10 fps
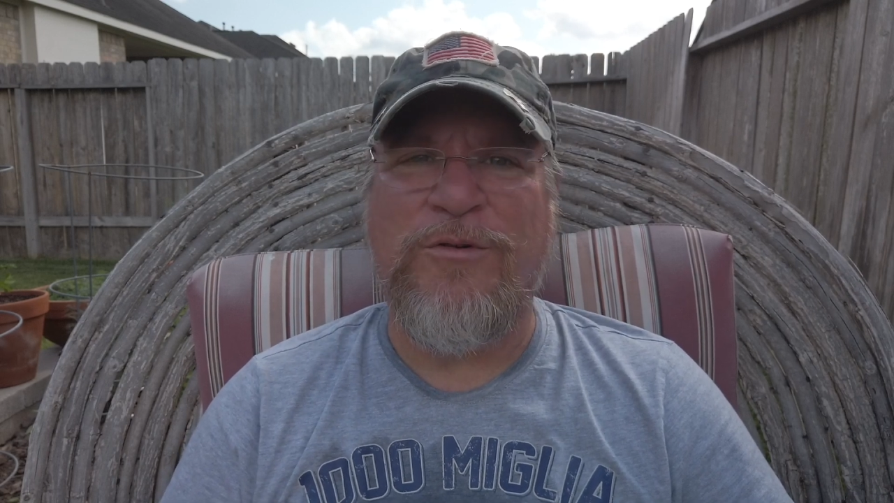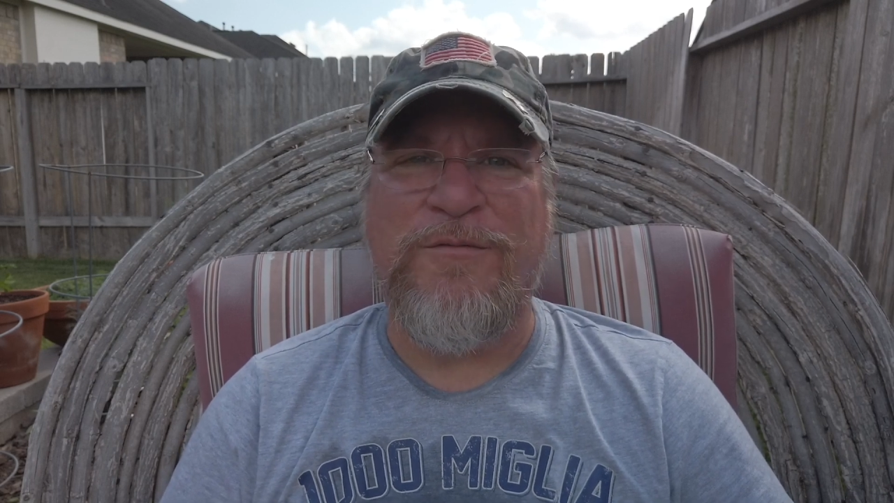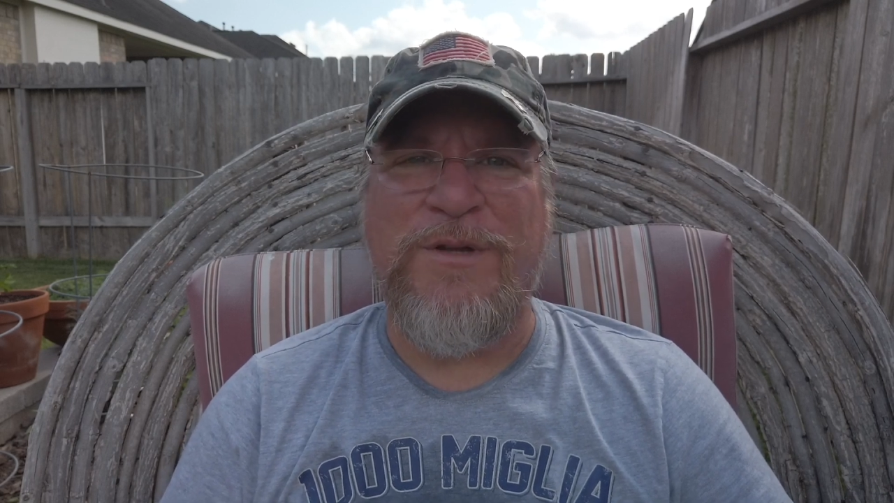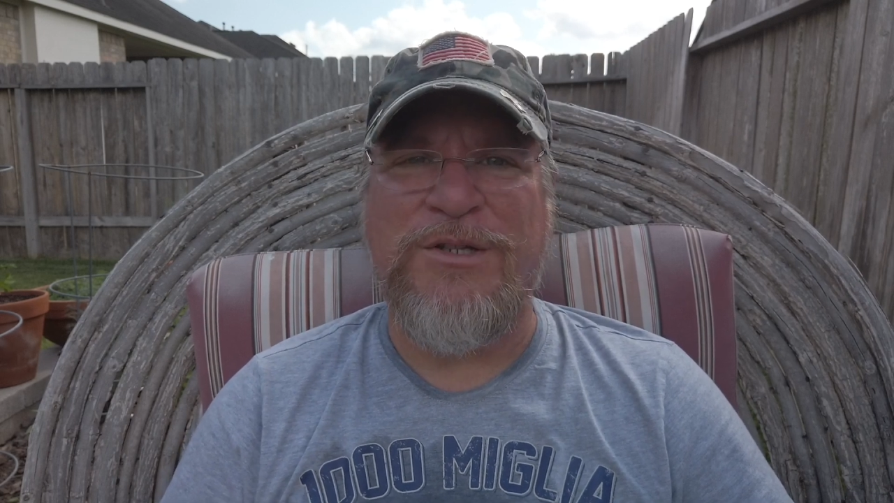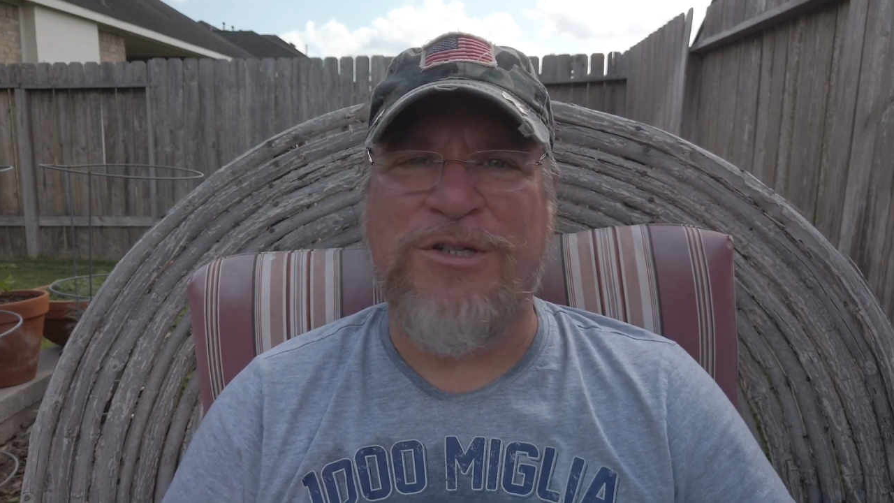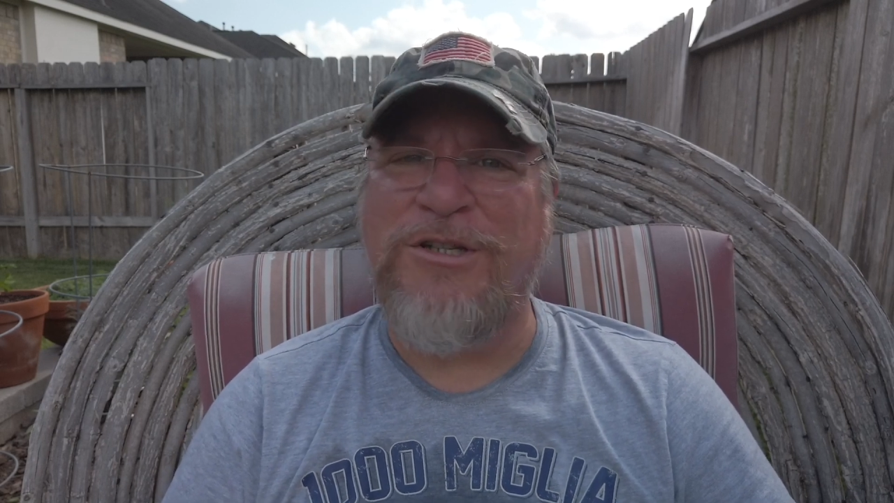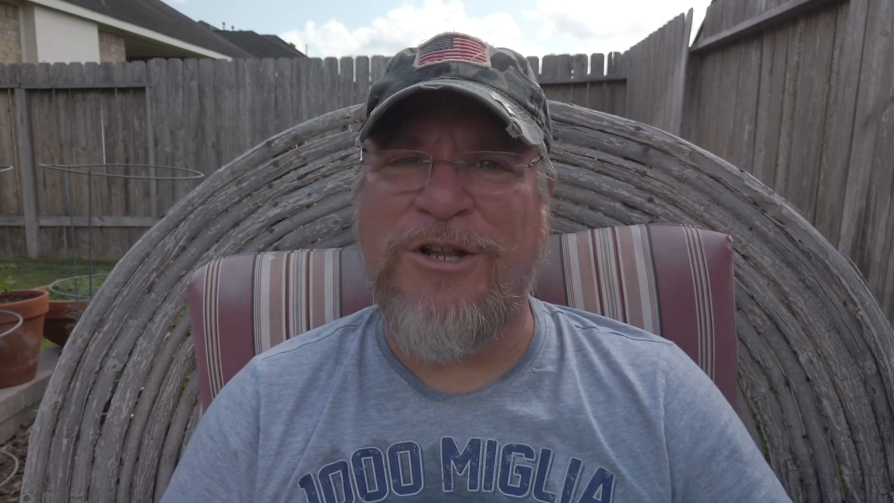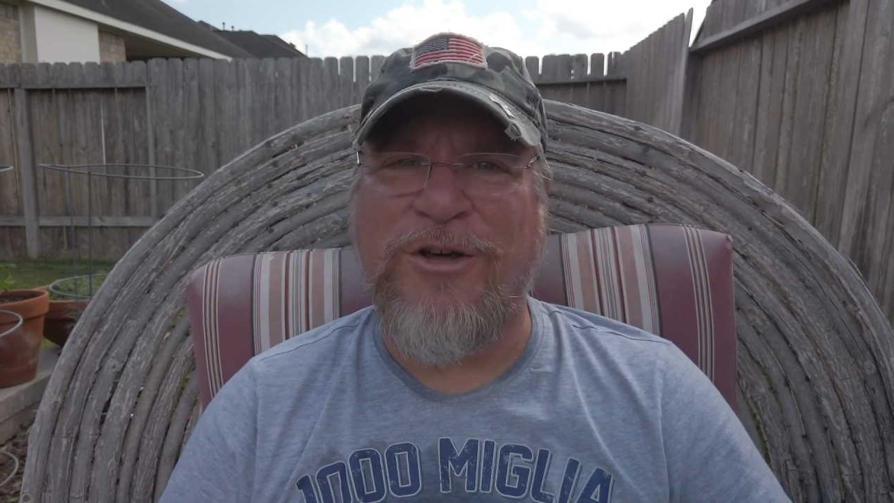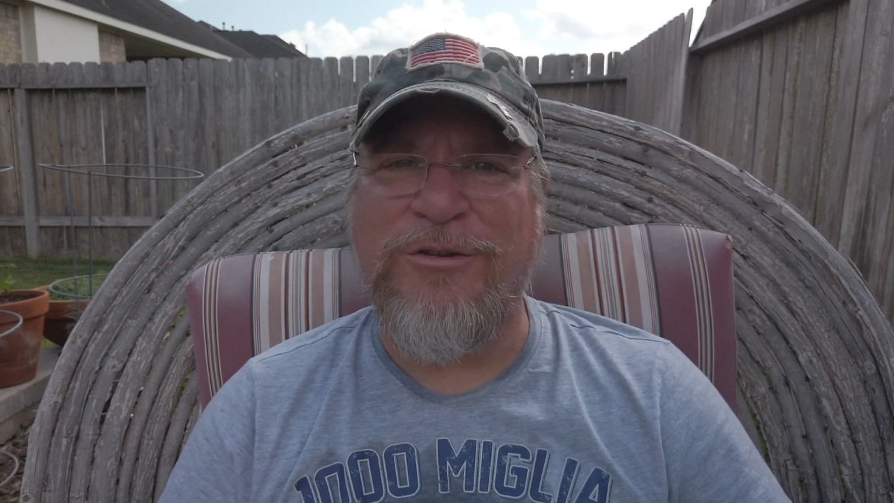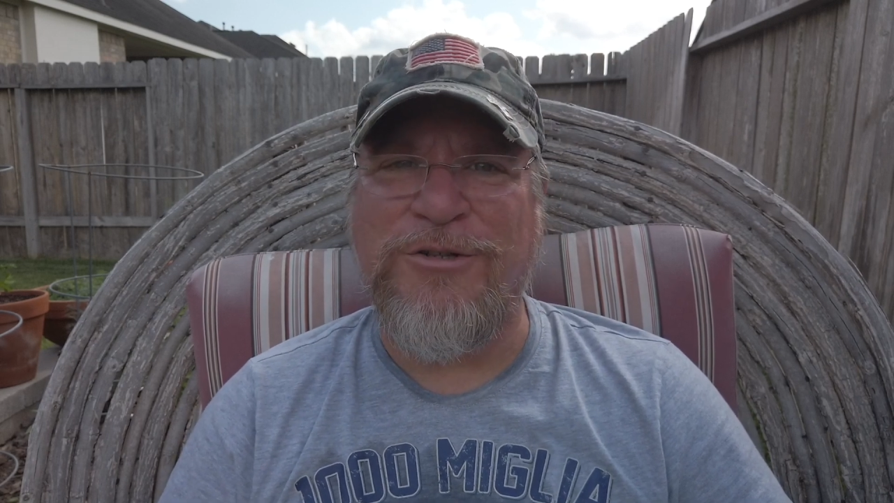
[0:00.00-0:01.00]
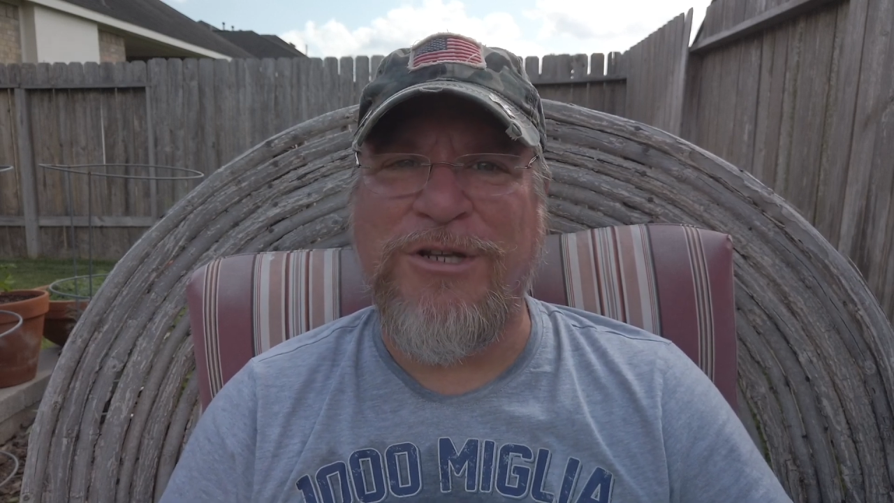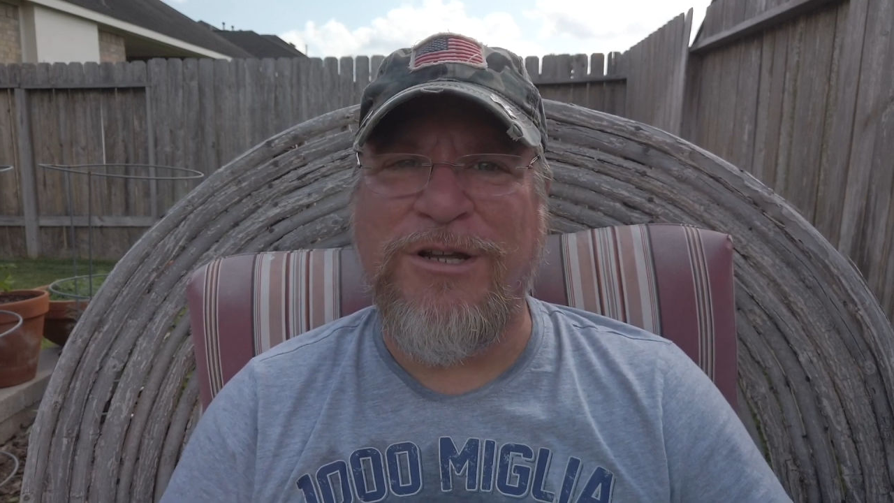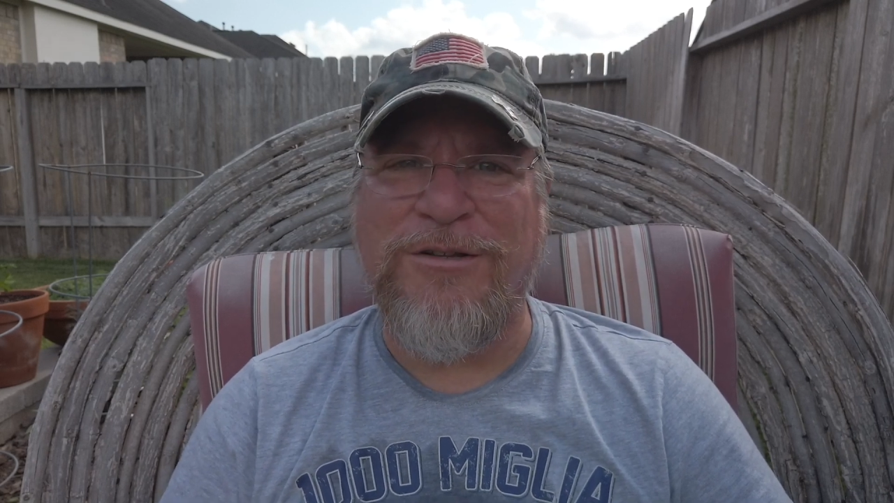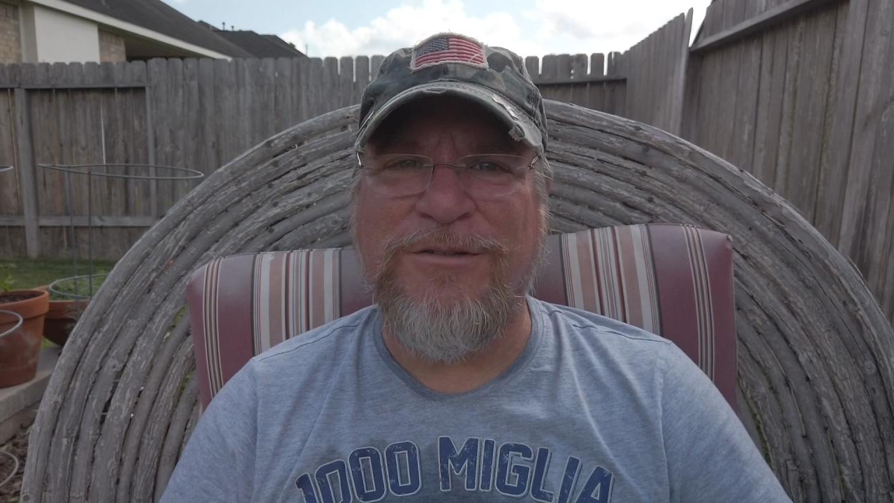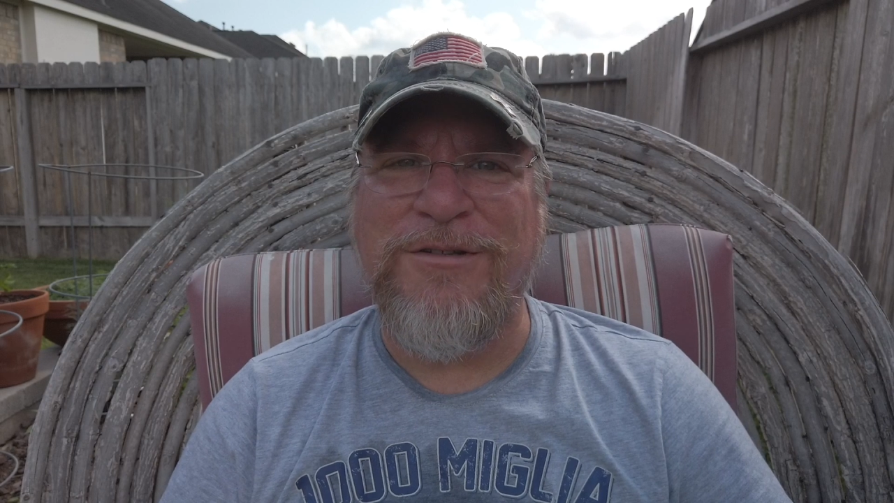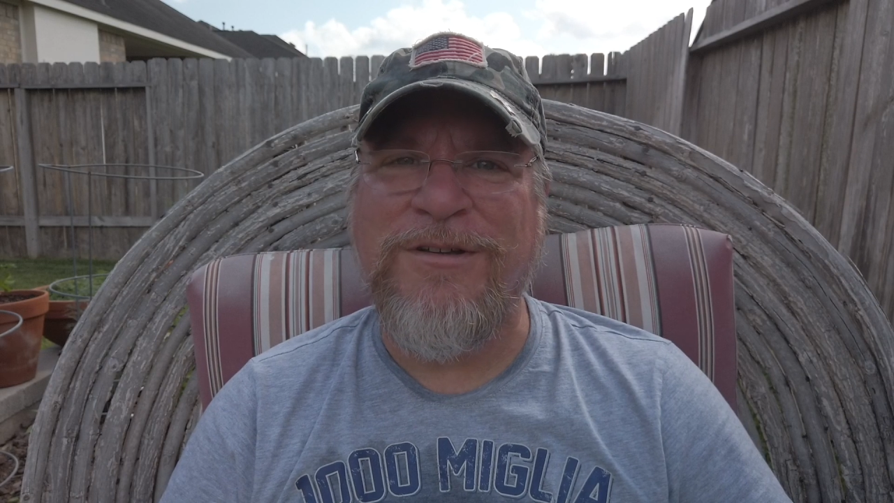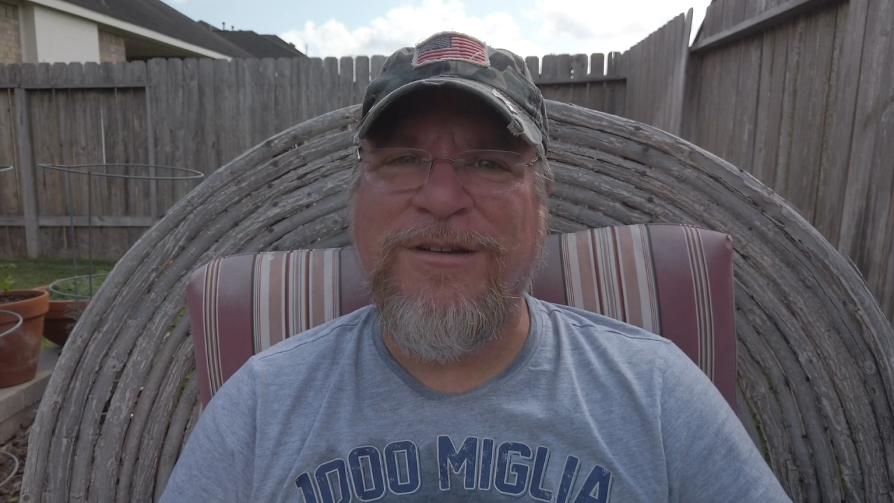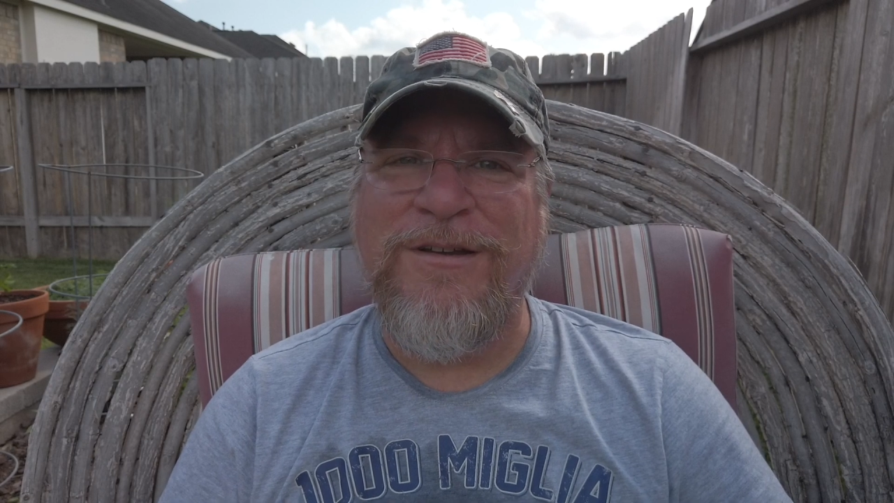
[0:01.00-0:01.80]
have mentioned it on their channels,